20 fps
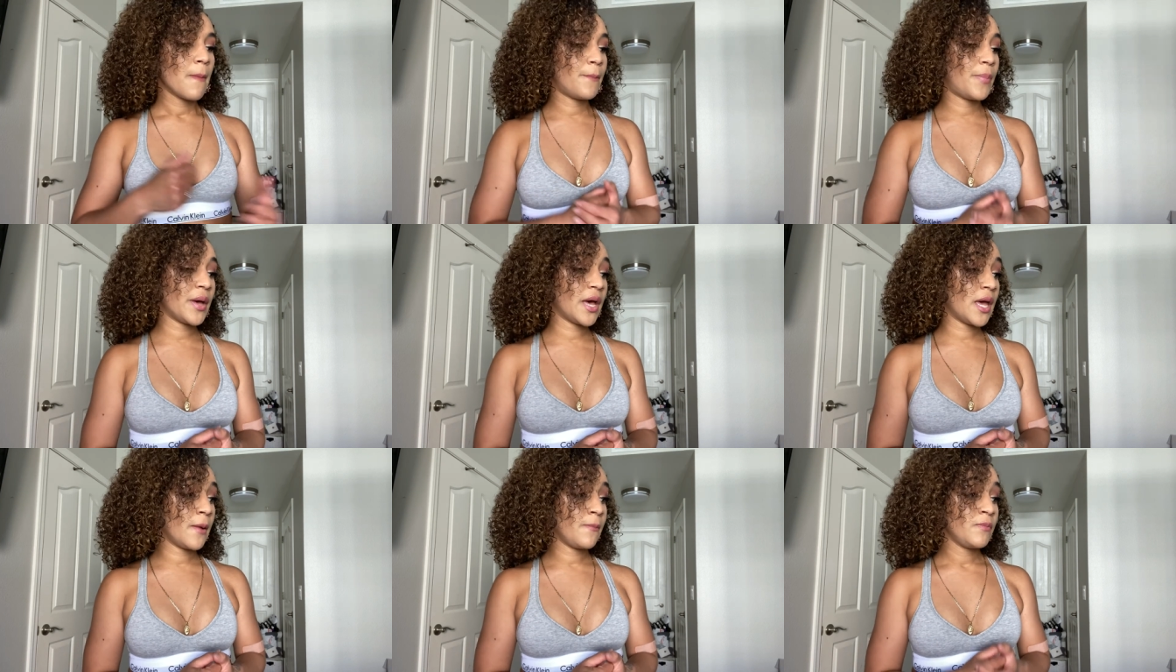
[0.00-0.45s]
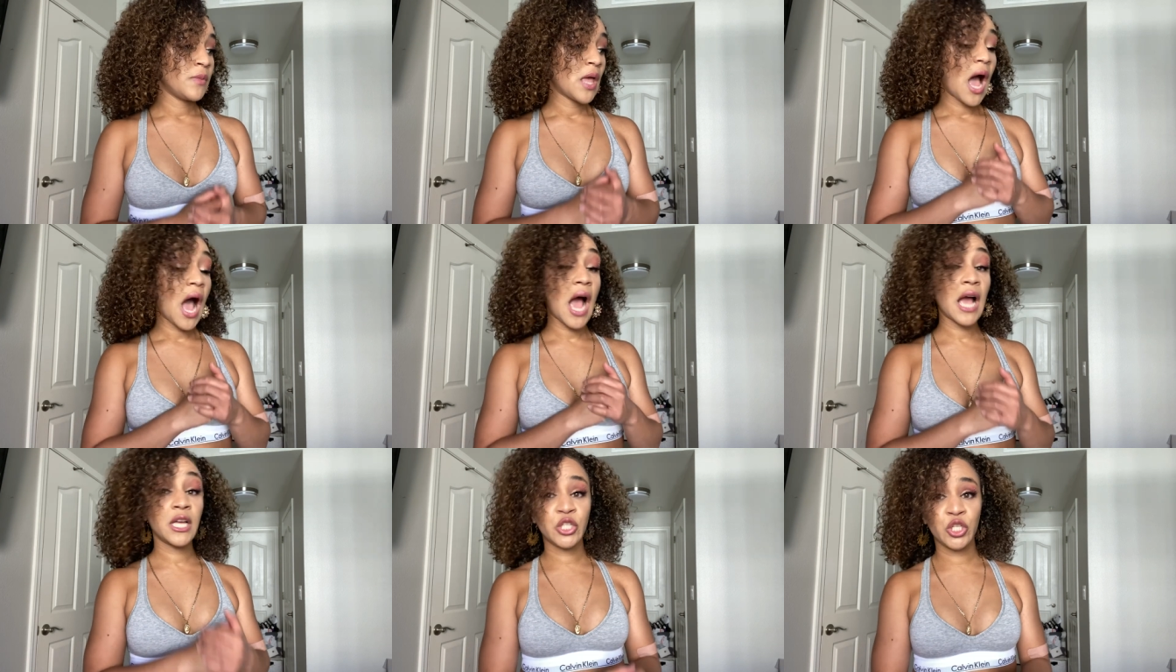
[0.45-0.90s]
But
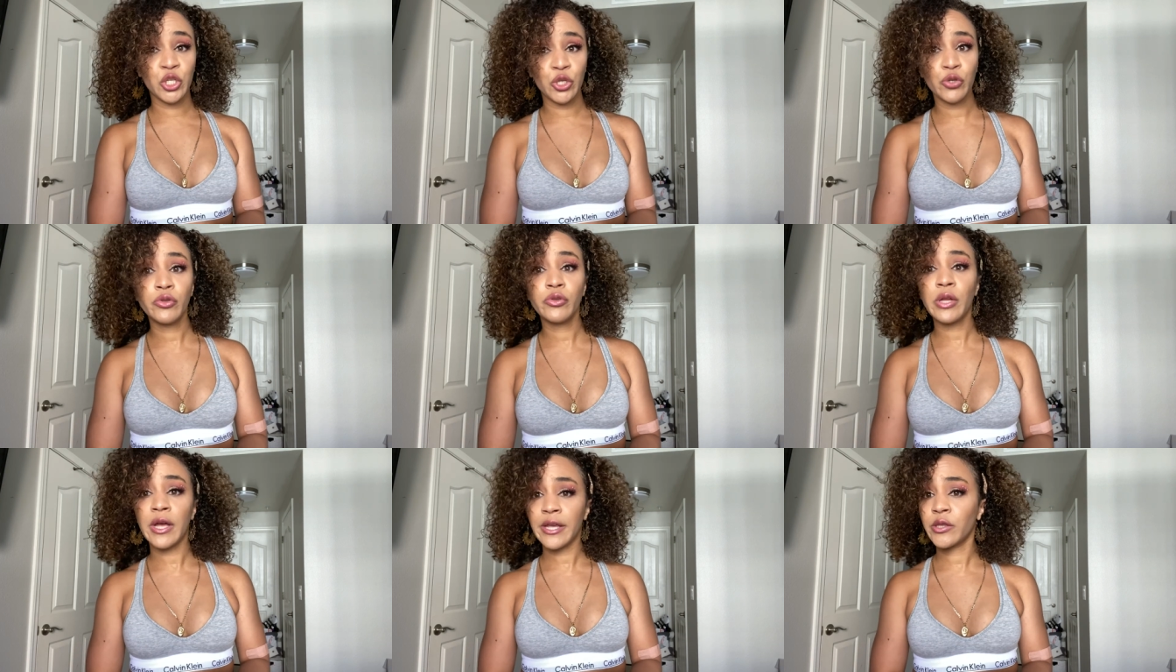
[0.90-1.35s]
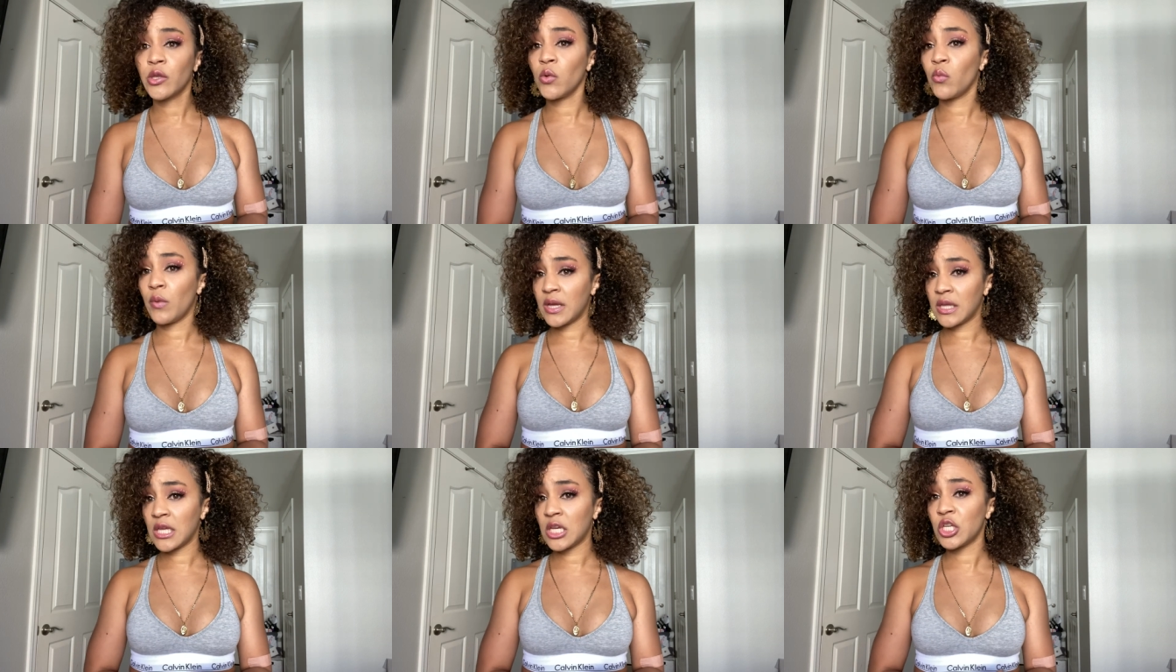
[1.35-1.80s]
I do like the
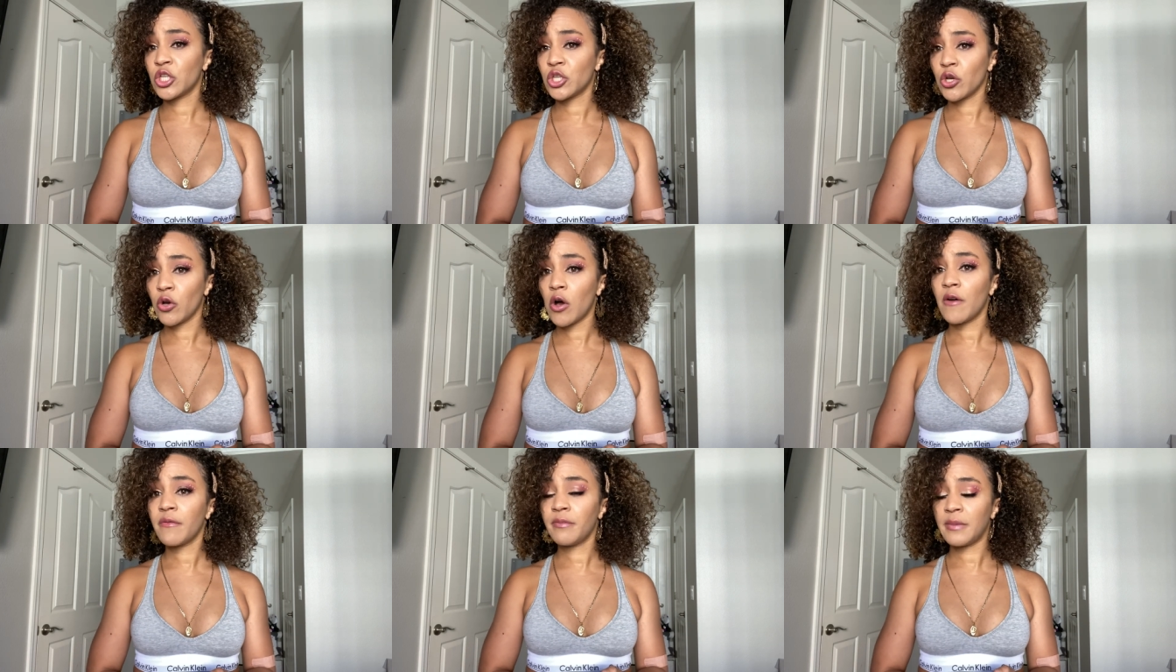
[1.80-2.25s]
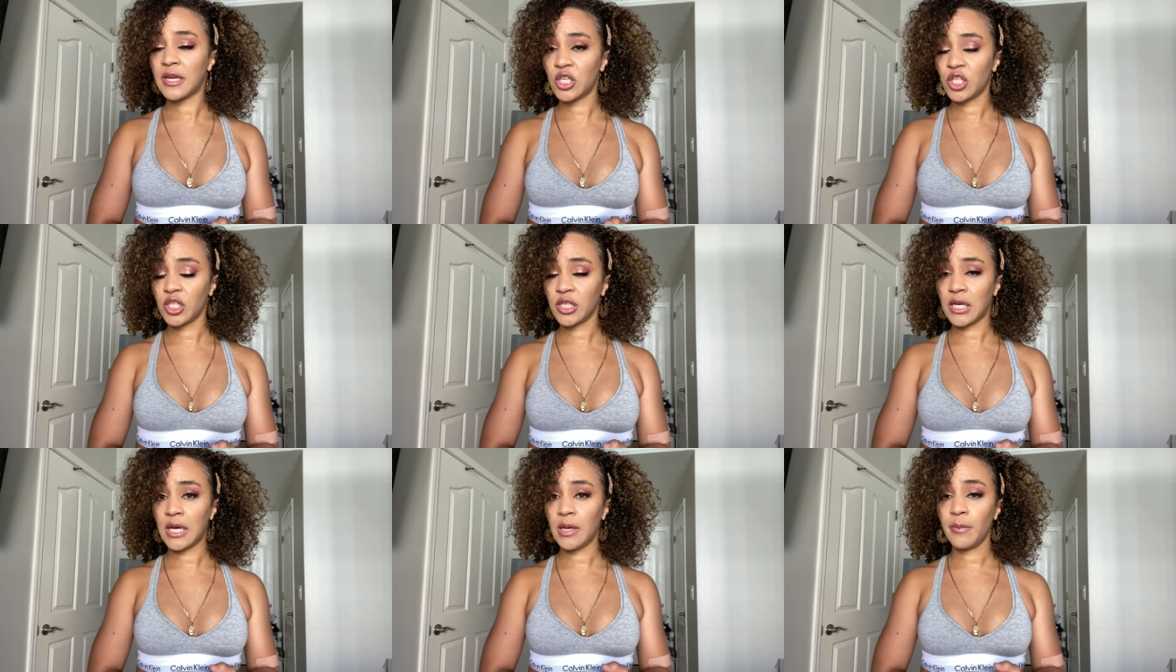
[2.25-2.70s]
way they show off my
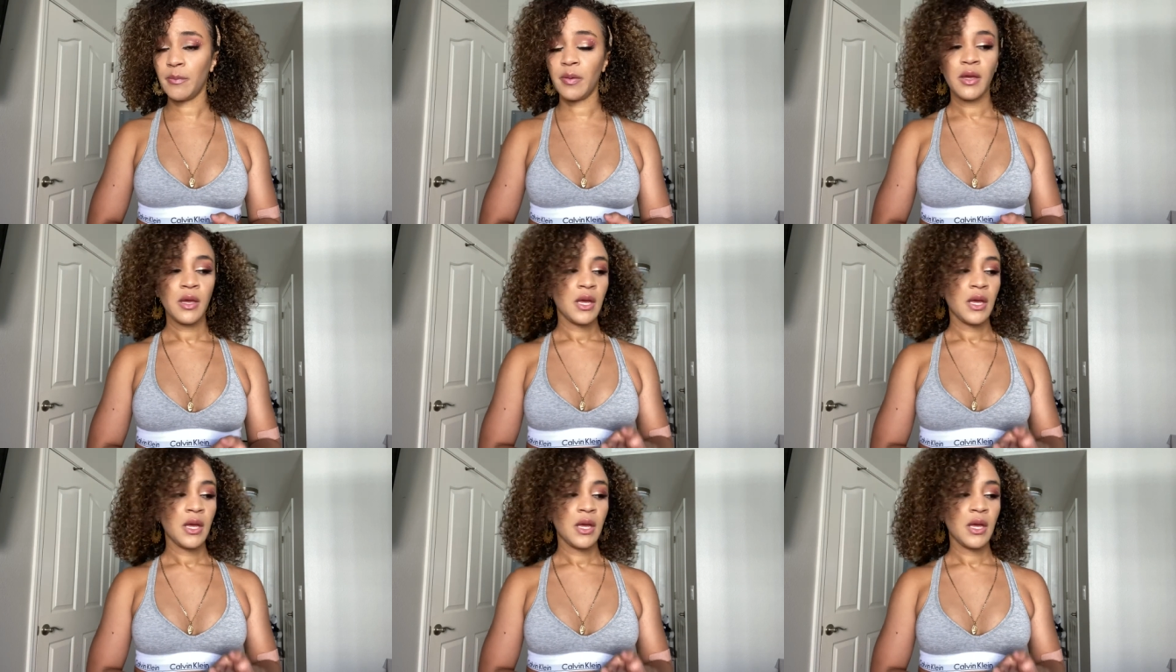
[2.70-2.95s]
shape.